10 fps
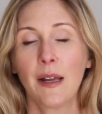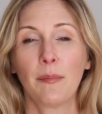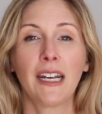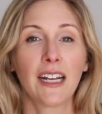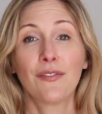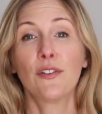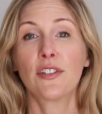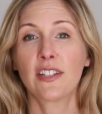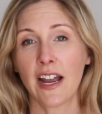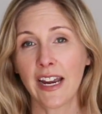meaning if you
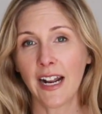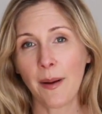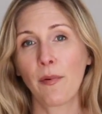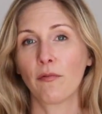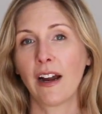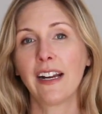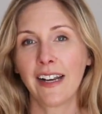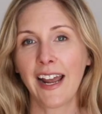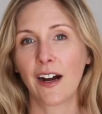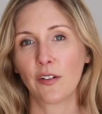sign up right
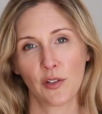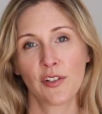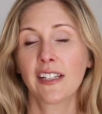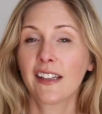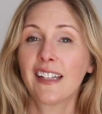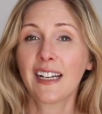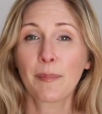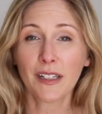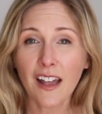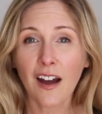now using the link
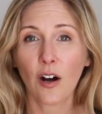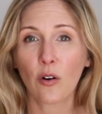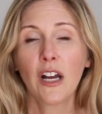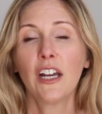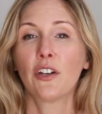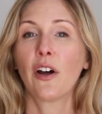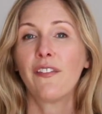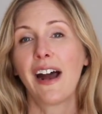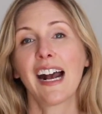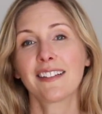below, you'll
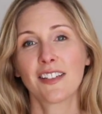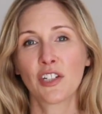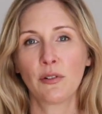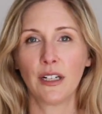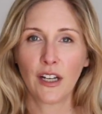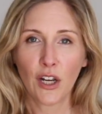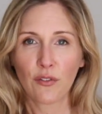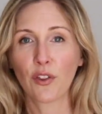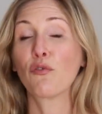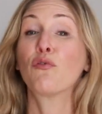have access to it
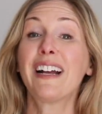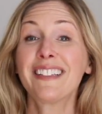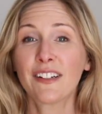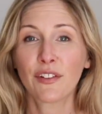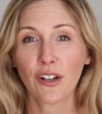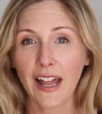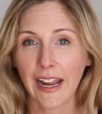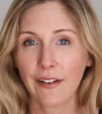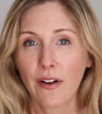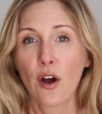for the rest of your
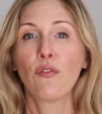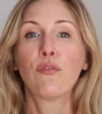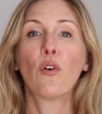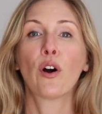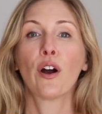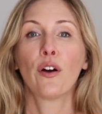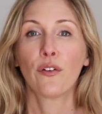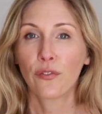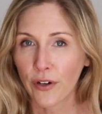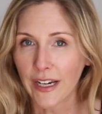life for
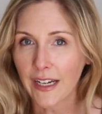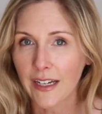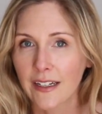free.